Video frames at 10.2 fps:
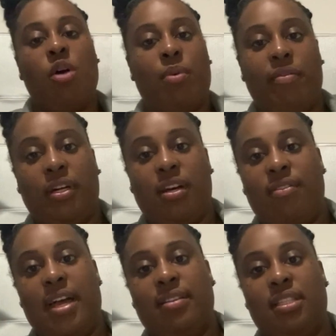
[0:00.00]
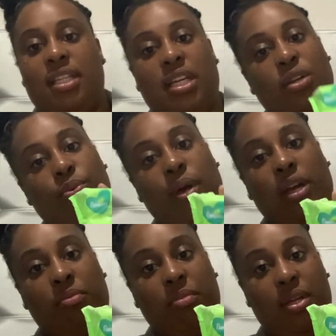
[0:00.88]
My recovery house did
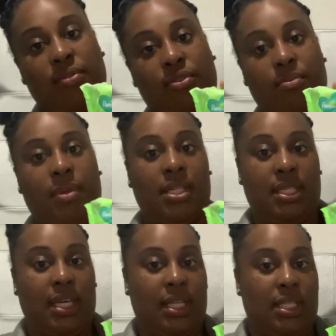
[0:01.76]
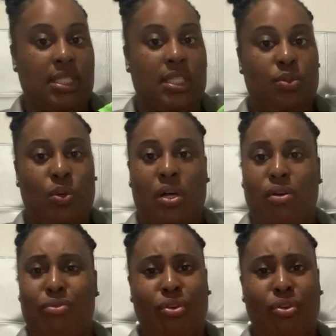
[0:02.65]
recommend for me to get this as well.